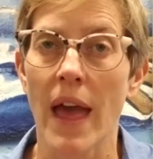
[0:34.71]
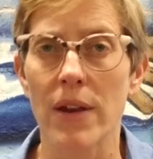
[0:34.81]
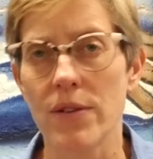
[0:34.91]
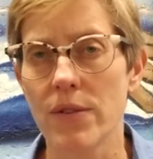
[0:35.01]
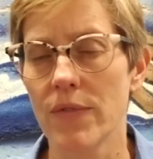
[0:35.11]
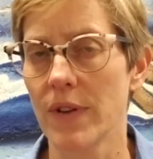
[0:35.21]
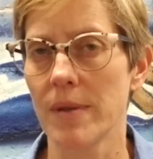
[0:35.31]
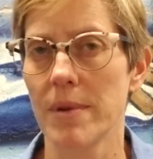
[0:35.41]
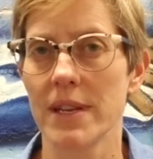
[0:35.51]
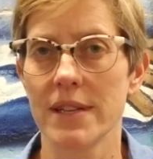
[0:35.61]
I don't know if
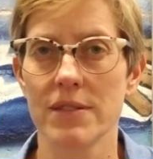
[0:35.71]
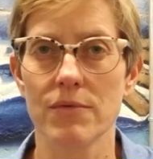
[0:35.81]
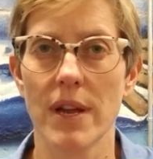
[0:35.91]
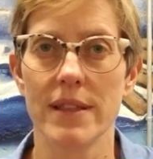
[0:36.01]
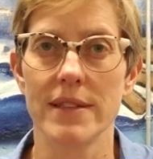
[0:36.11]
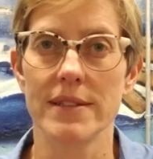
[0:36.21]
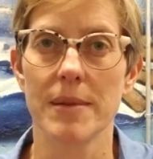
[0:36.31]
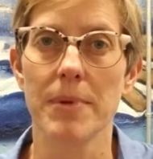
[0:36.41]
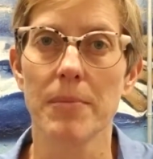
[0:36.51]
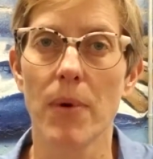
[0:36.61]
anybody has read The
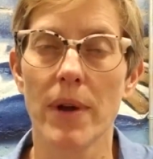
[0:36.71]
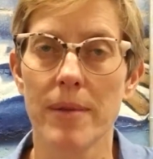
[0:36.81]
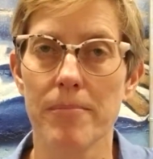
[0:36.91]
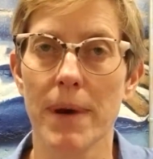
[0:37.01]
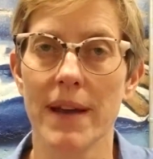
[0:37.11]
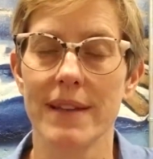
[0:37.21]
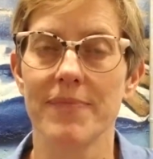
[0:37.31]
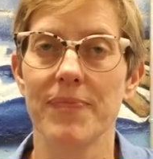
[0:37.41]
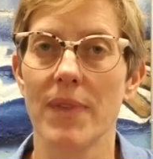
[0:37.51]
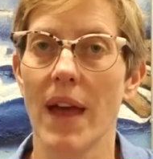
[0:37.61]
Tipping Point,
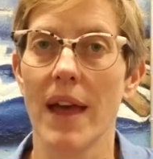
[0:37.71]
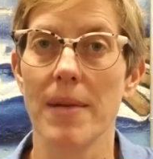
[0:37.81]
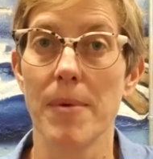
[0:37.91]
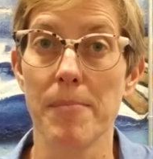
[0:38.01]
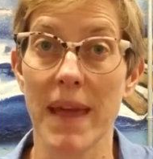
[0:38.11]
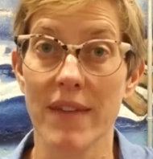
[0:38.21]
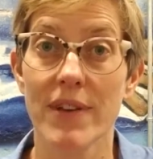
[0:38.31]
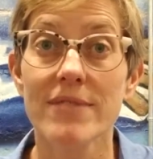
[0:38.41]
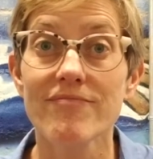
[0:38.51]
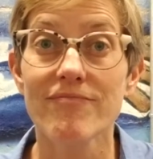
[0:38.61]
but I'm a
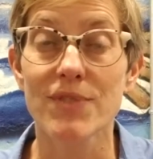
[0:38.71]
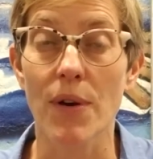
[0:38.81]
maven.